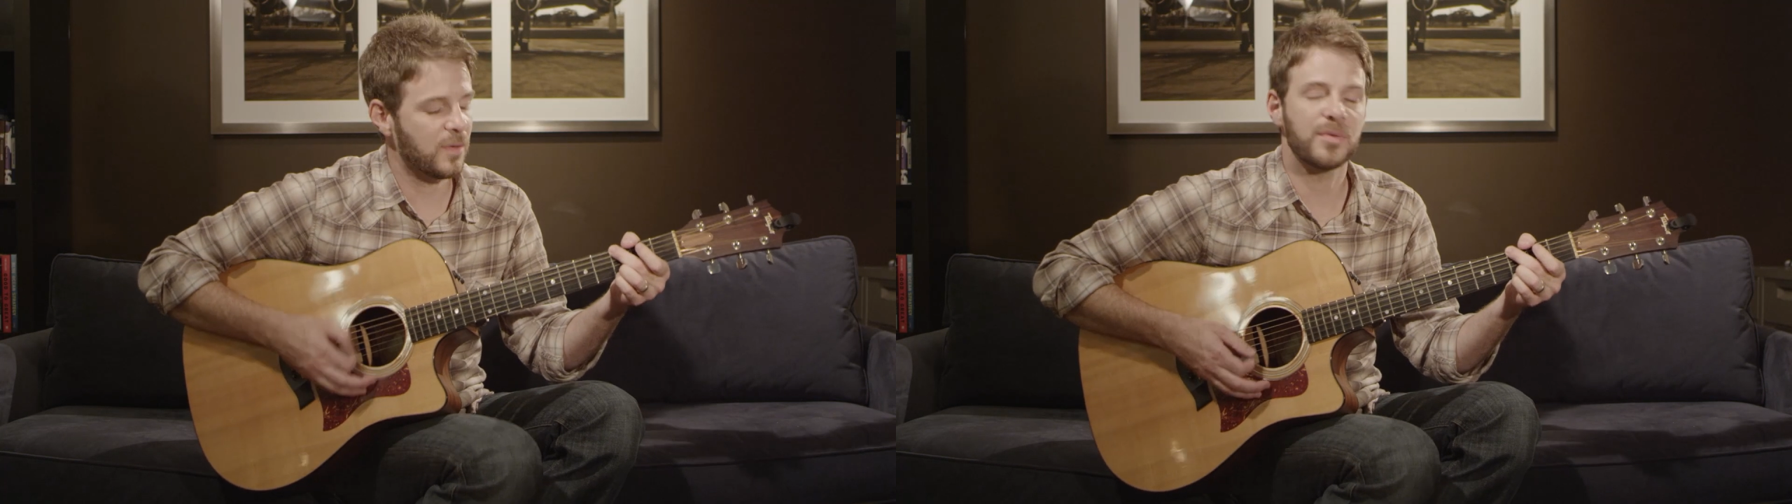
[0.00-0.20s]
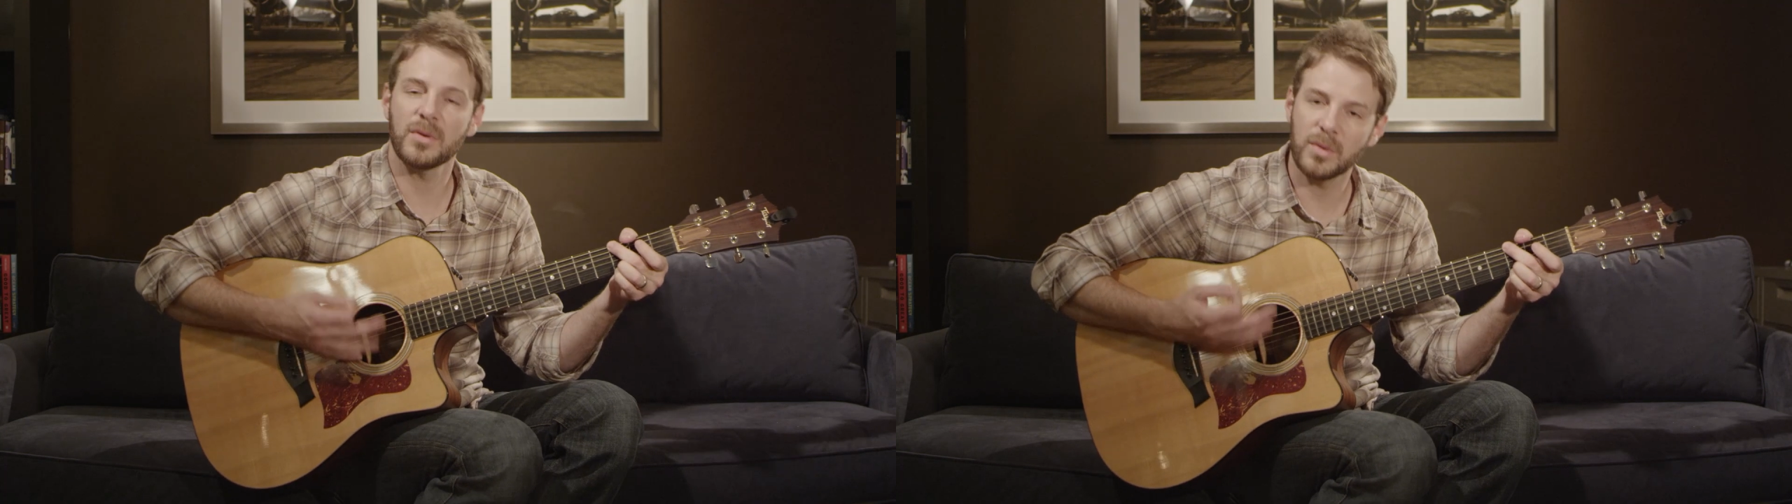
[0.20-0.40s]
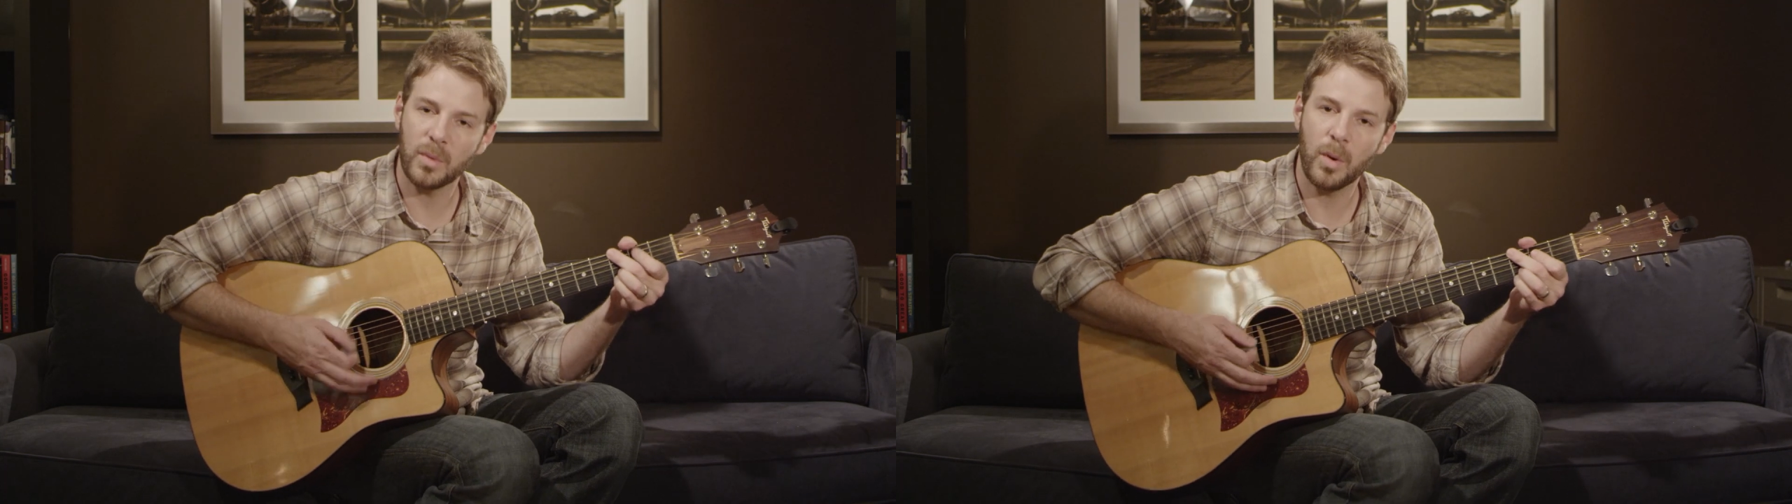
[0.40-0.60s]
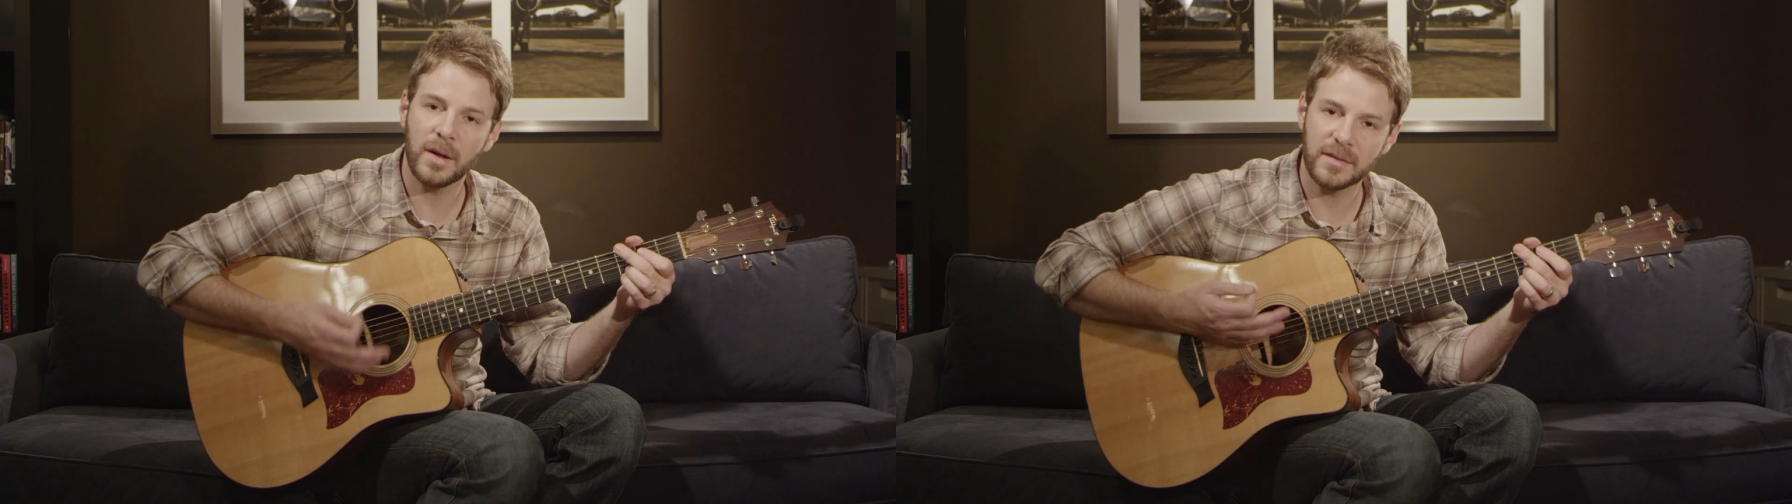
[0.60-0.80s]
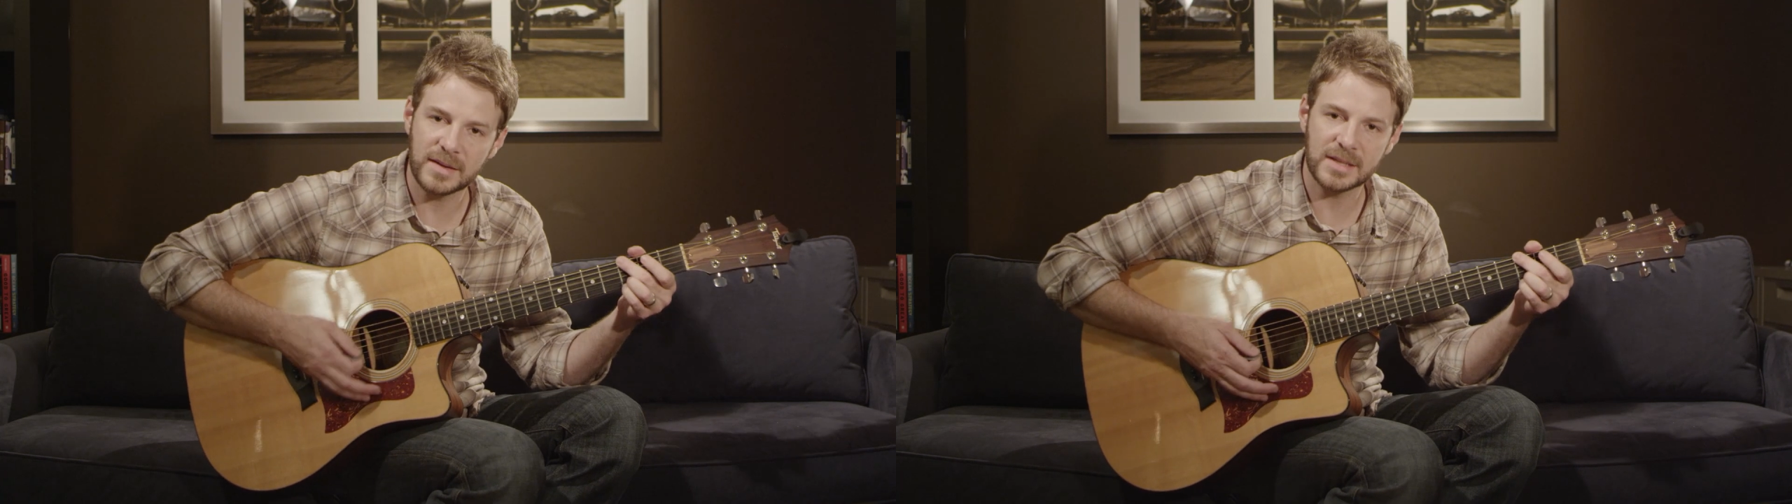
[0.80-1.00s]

through one of